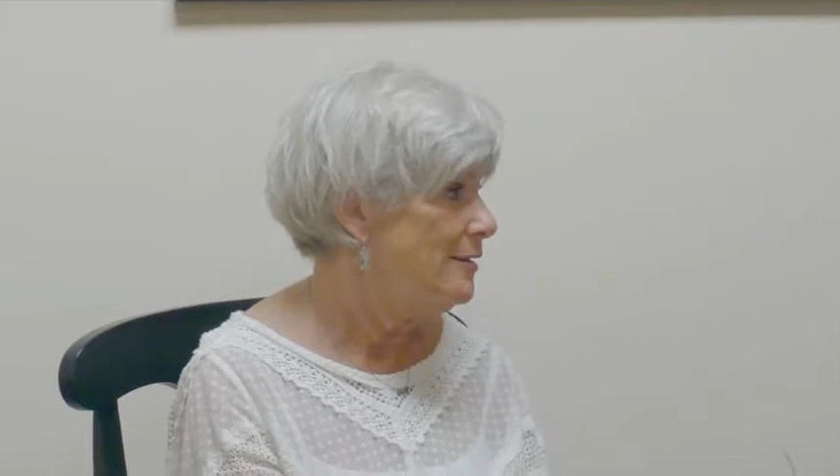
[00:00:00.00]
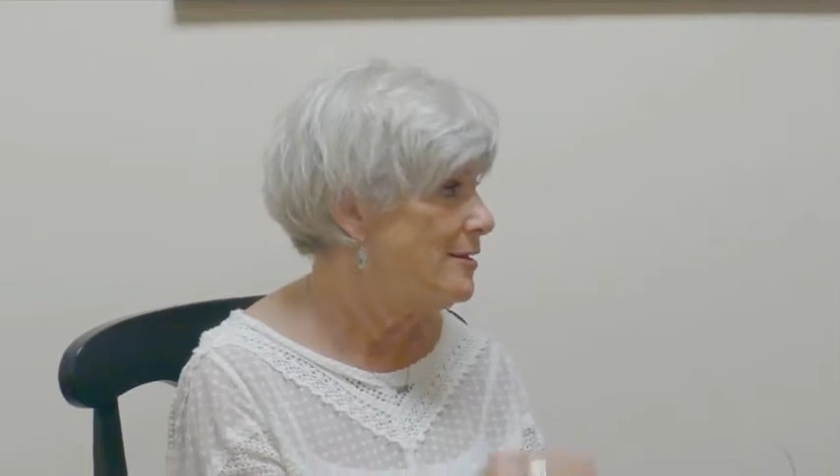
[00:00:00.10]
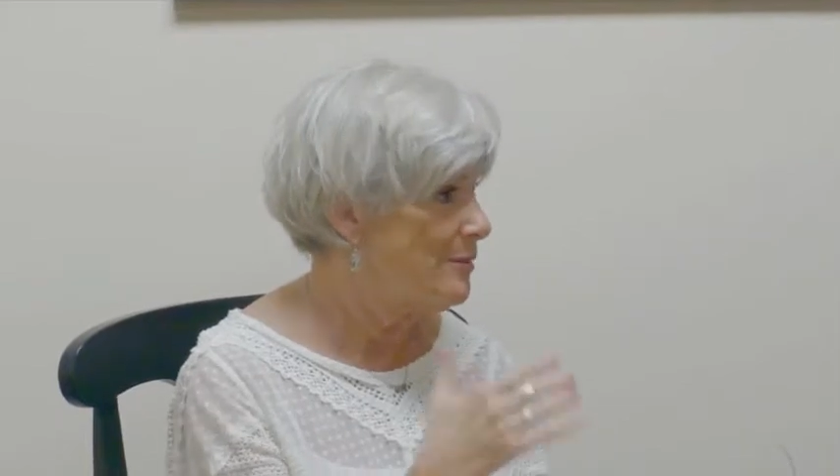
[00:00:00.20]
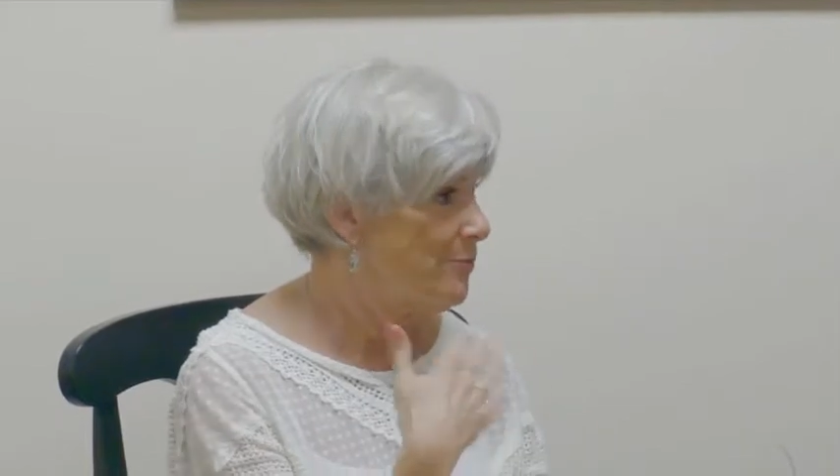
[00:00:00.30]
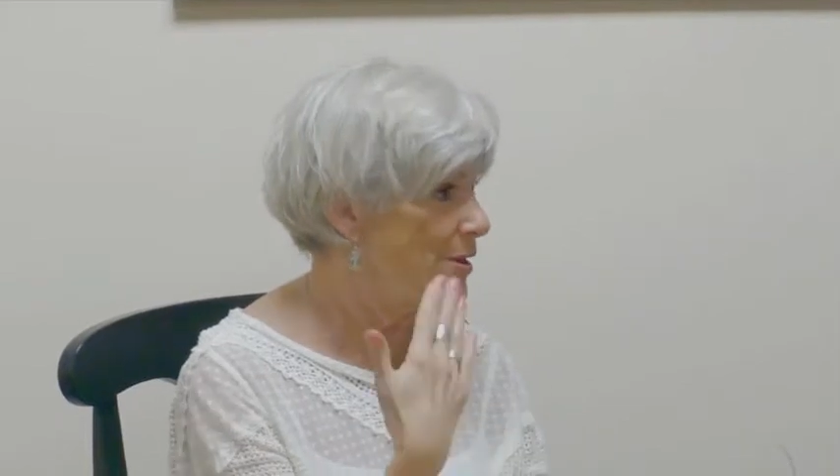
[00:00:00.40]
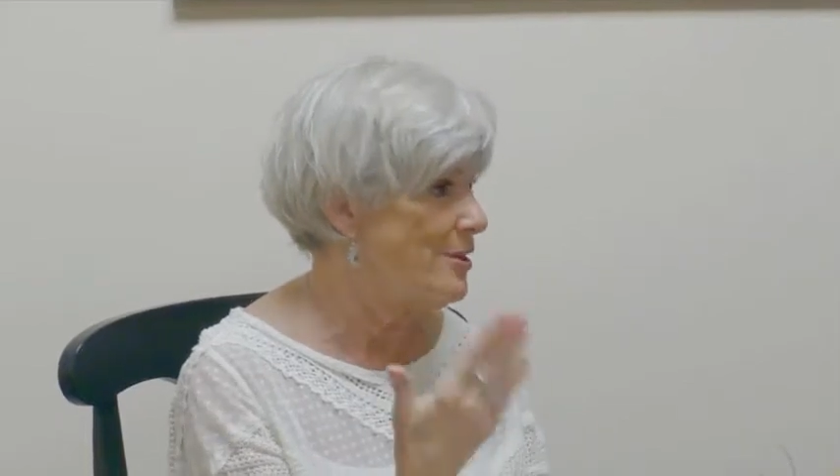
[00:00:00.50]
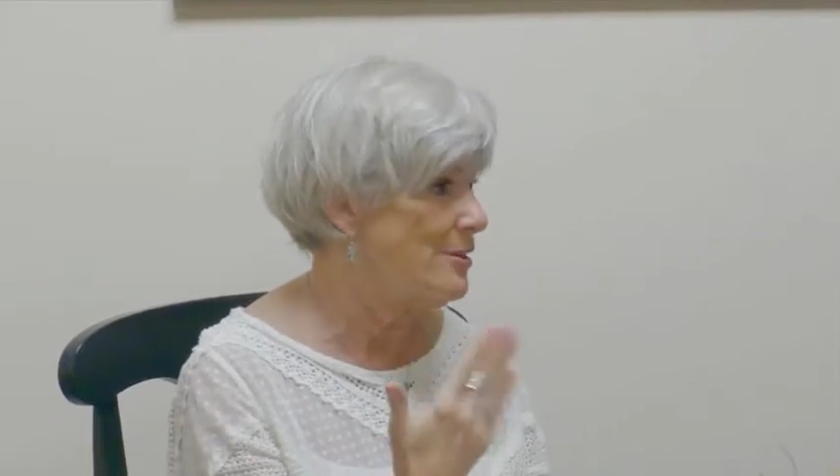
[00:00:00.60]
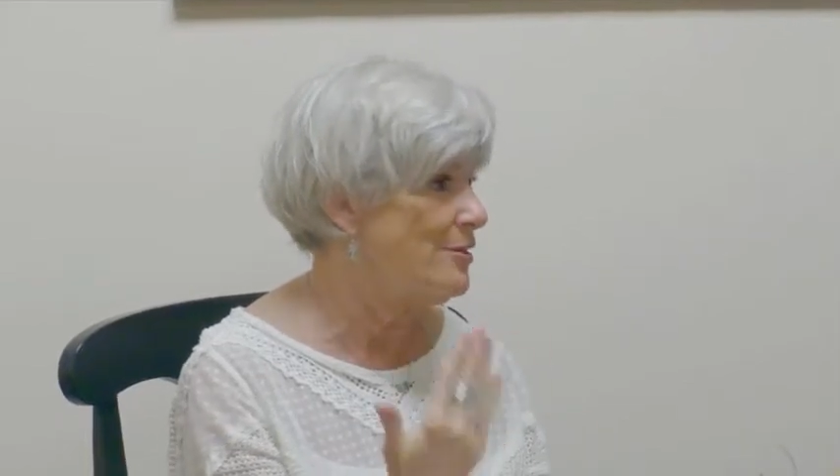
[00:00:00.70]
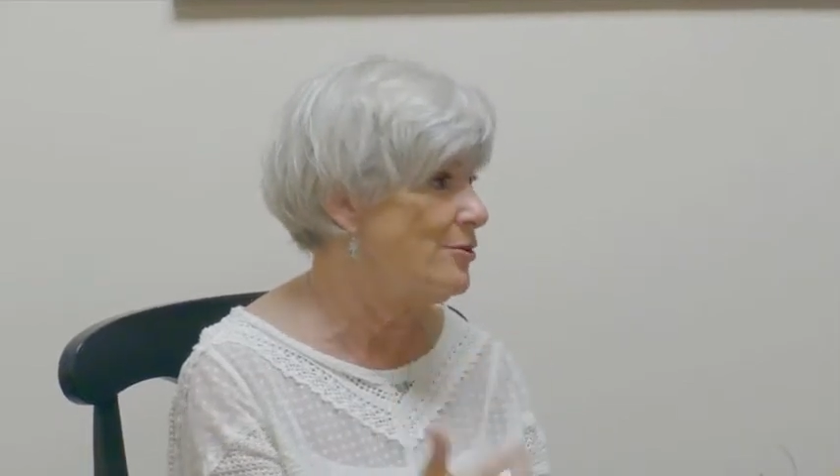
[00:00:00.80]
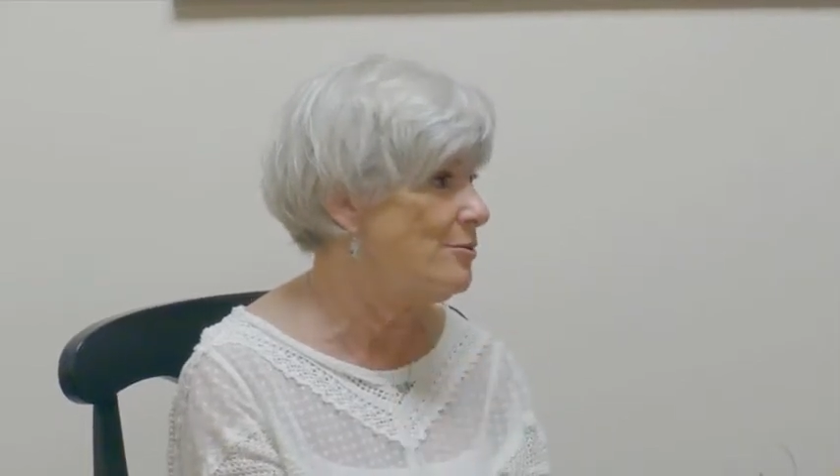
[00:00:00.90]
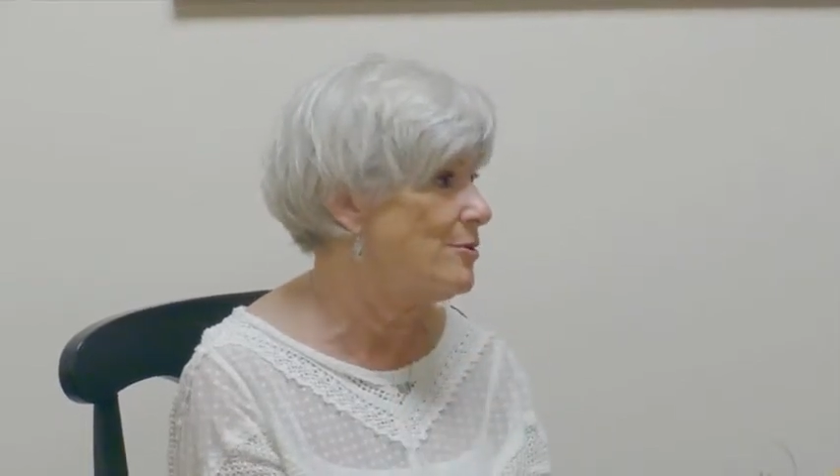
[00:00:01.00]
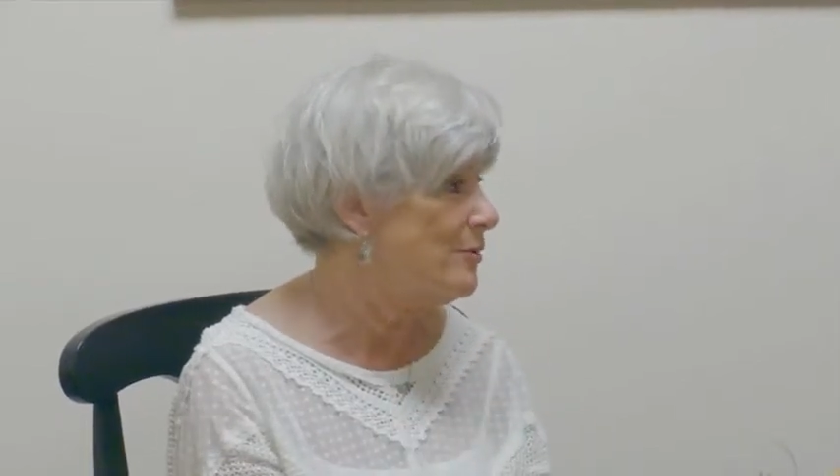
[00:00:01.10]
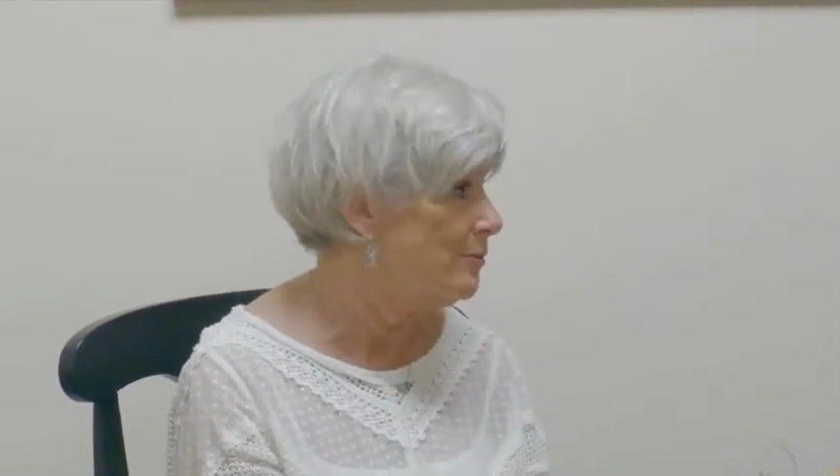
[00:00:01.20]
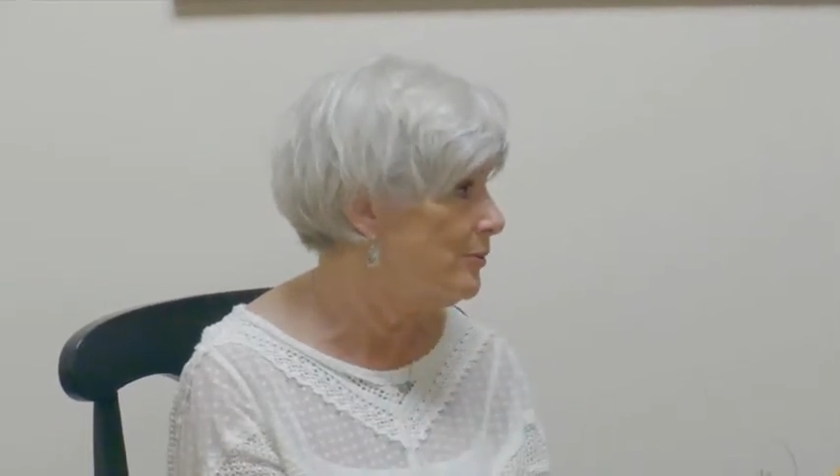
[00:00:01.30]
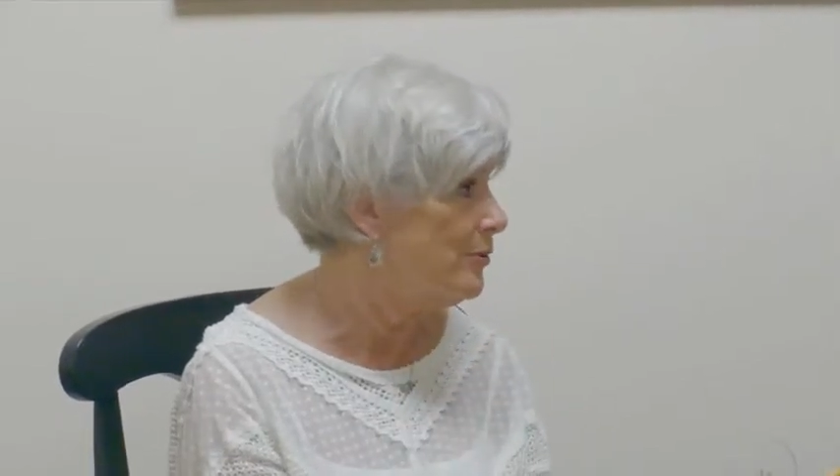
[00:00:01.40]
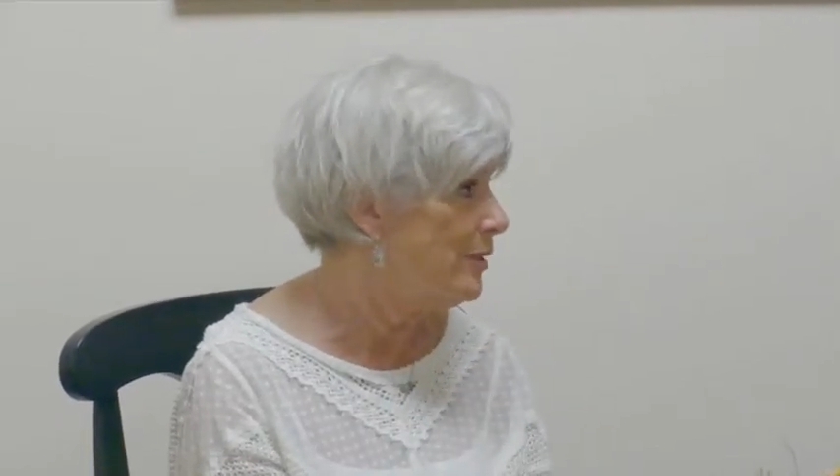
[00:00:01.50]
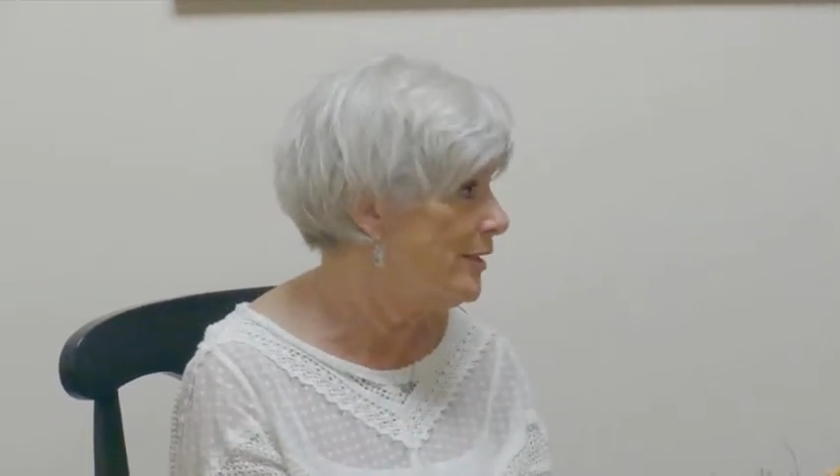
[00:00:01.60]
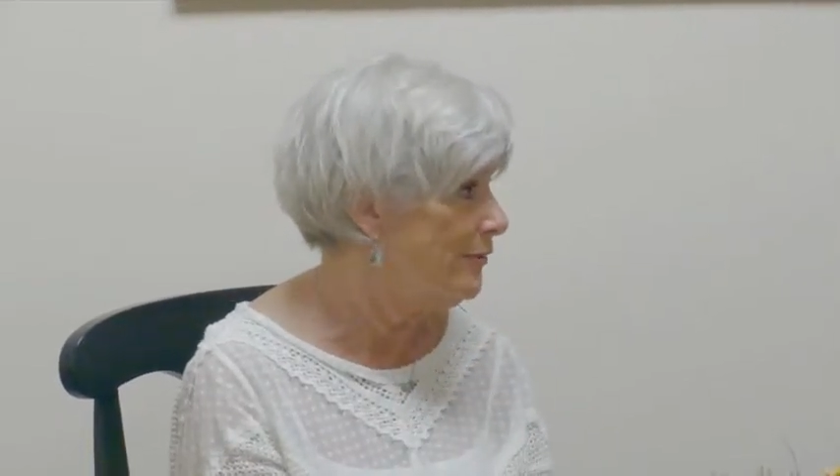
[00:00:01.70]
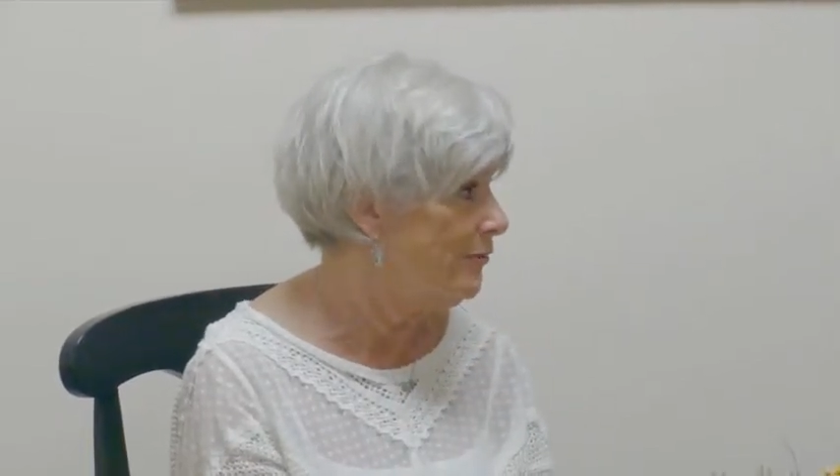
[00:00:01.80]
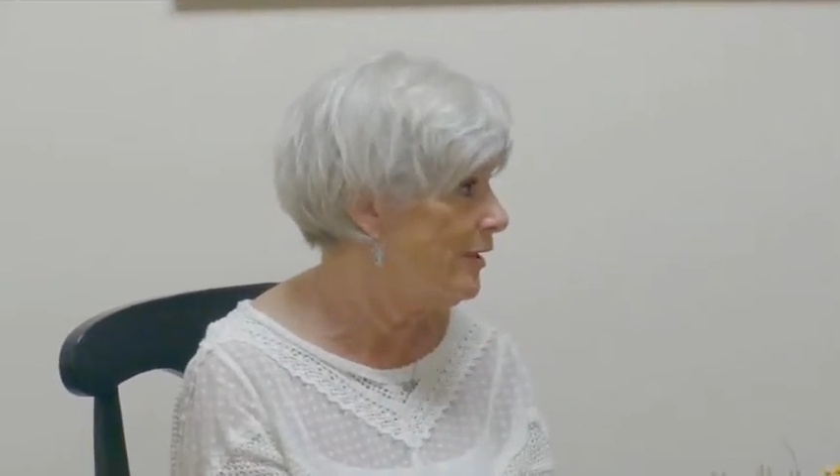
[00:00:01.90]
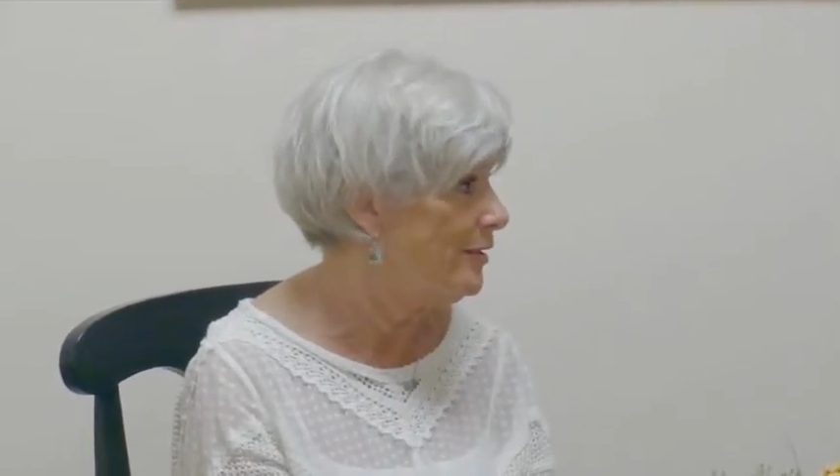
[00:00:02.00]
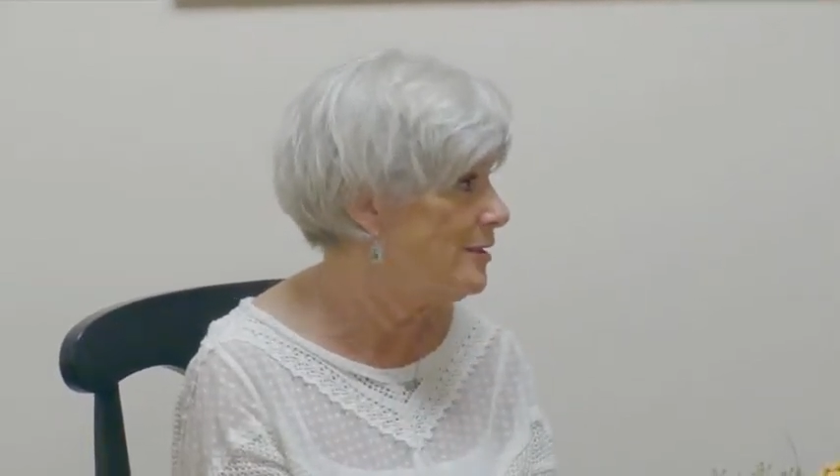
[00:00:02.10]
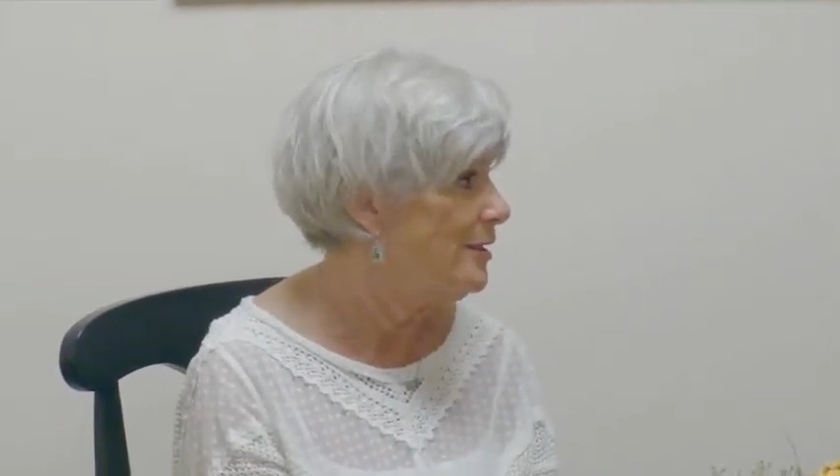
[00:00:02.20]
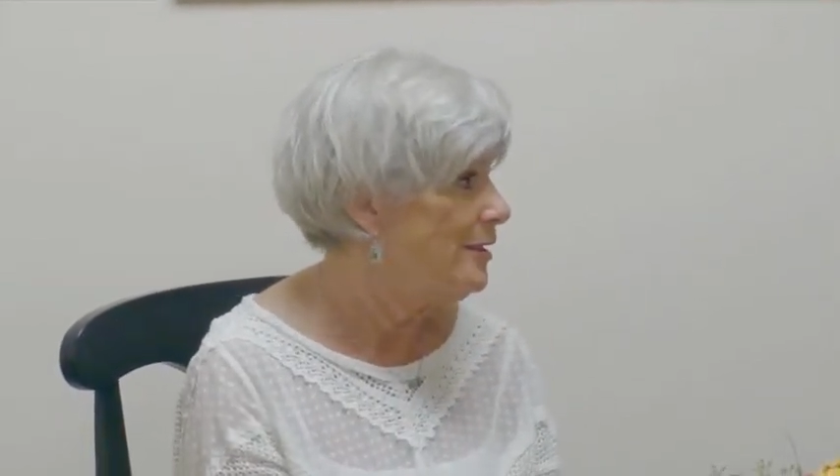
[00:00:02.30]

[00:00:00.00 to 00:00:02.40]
the sleep process in terms of the blue light effect.